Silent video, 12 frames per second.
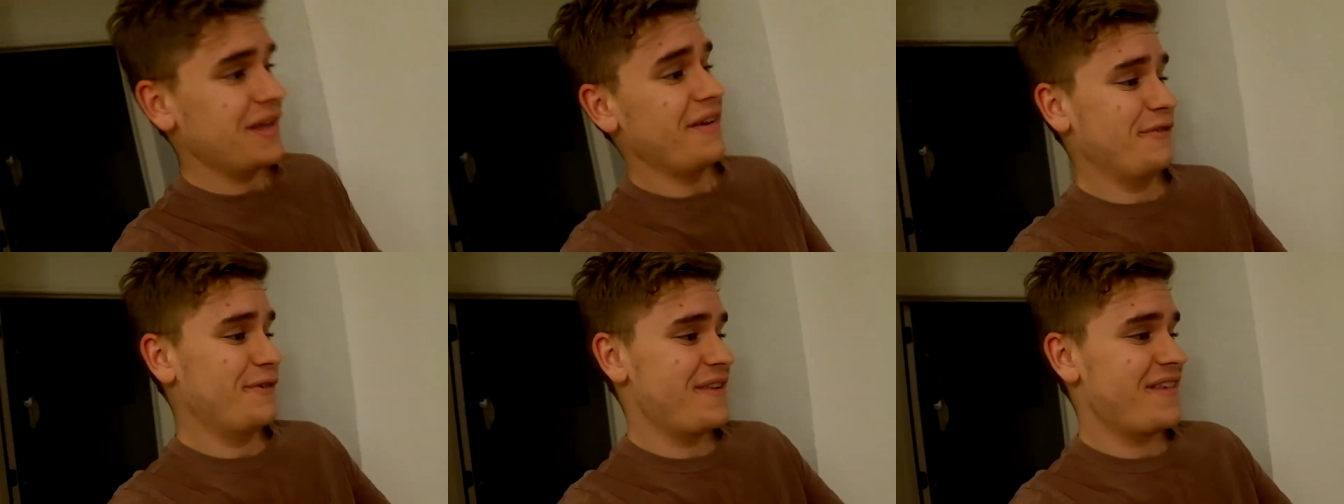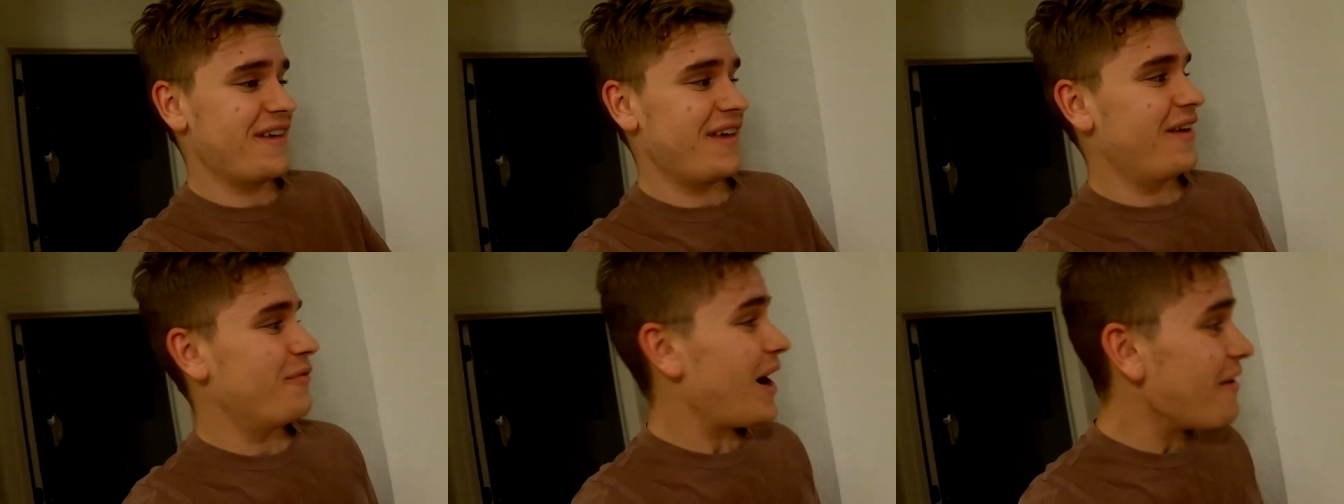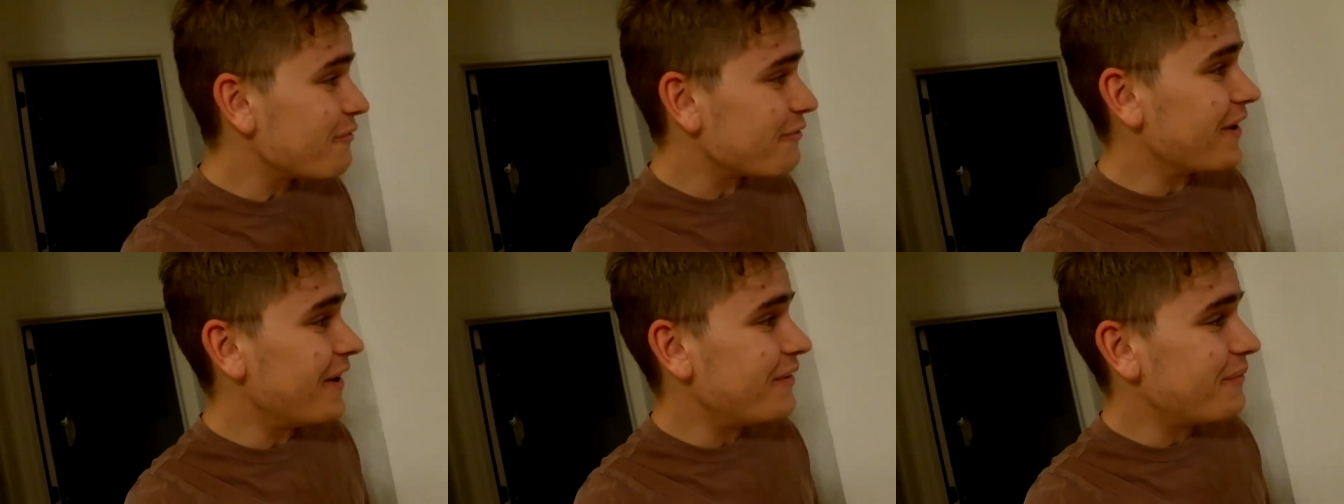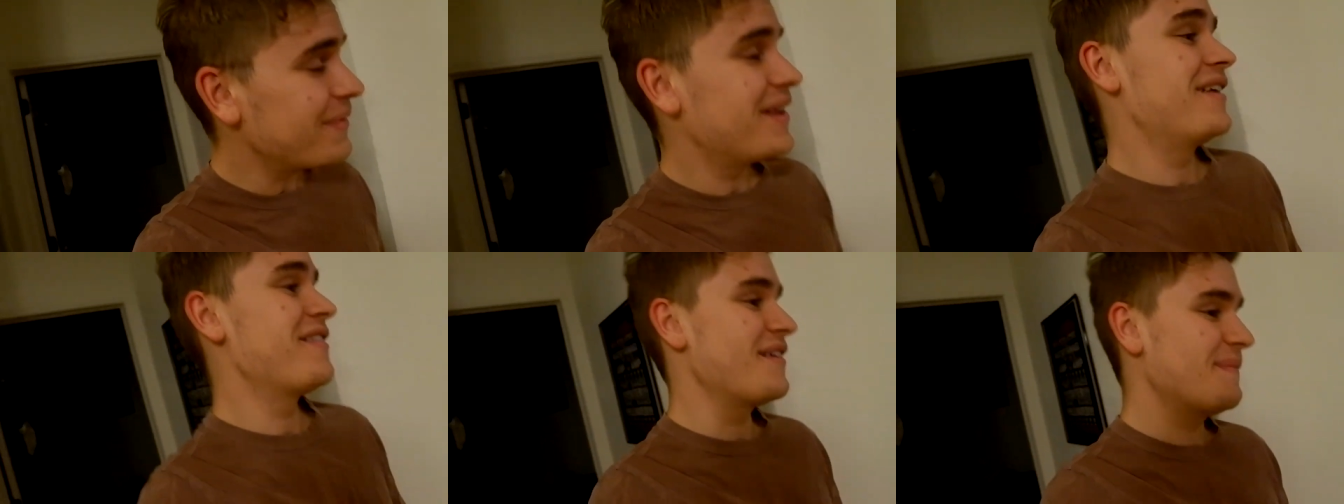Everyone's uh, we're having fun
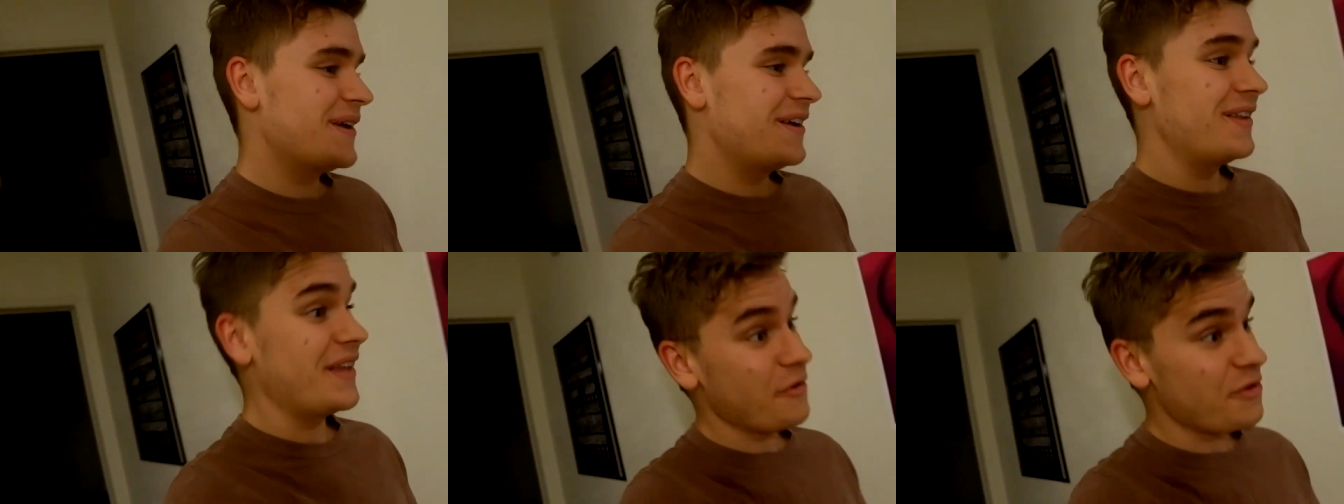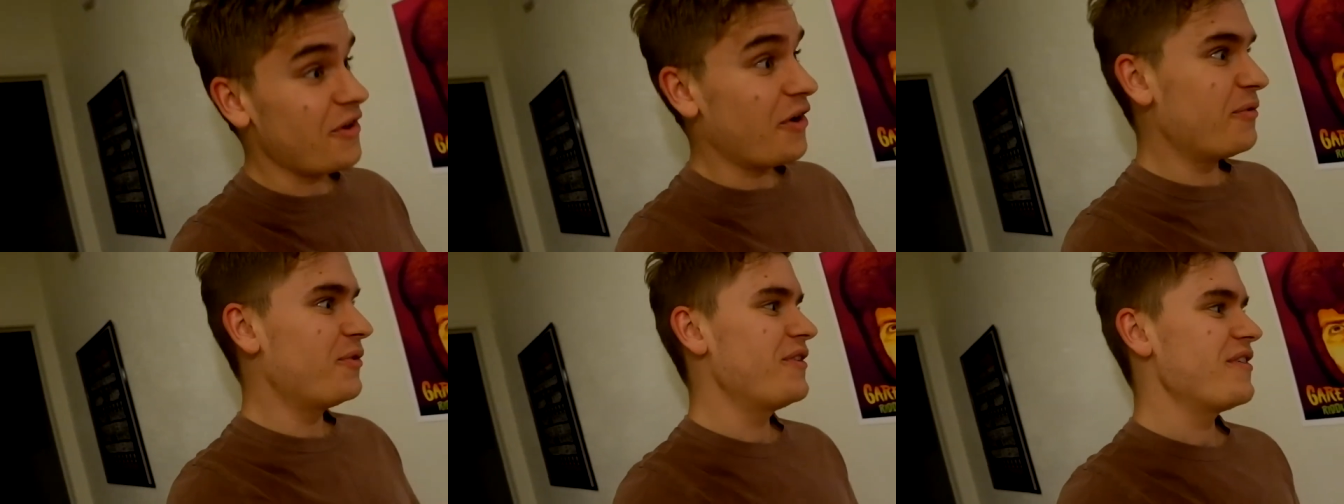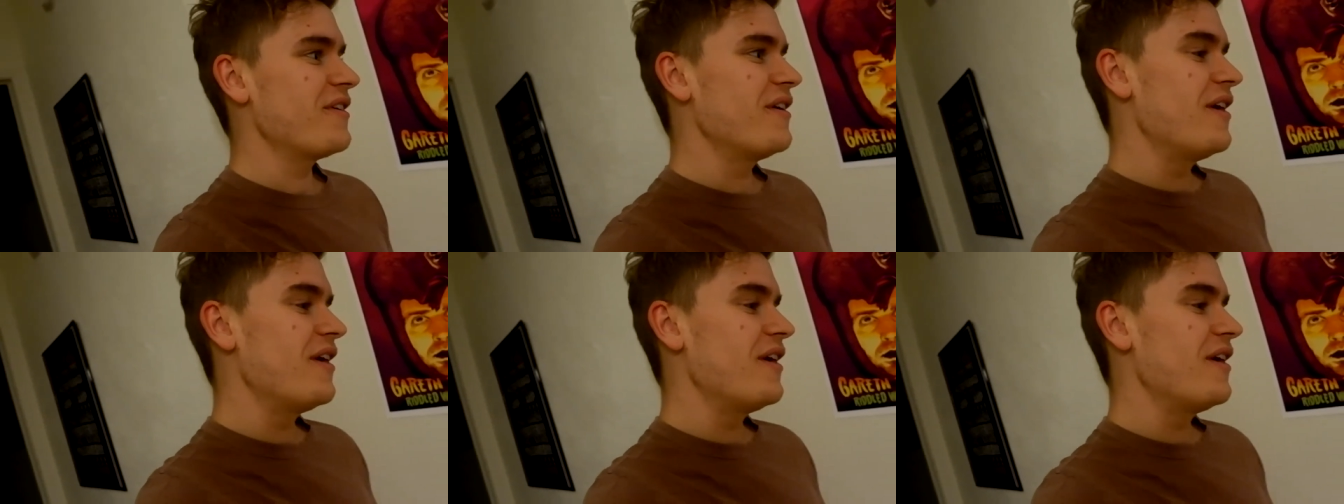playing some uh, Lego Star Wars.